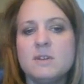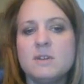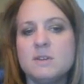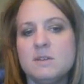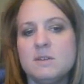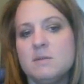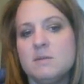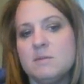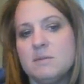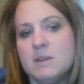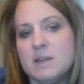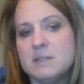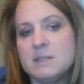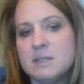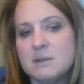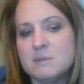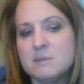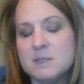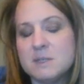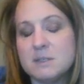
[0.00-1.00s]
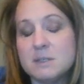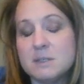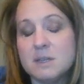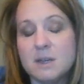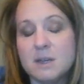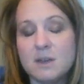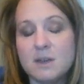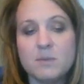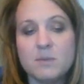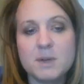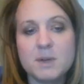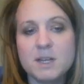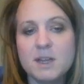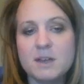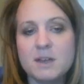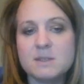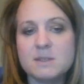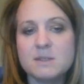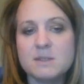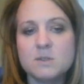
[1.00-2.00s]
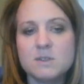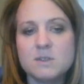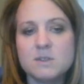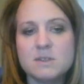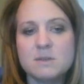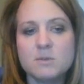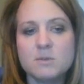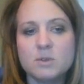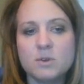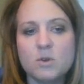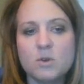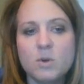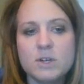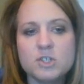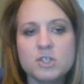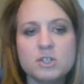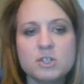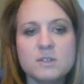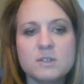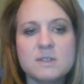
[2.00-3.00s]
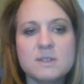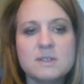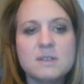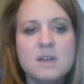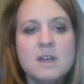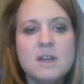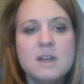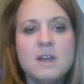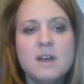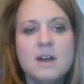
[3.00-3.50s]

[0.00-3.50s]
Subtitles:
and 9 times out of 10 everybody has some of the similar questions.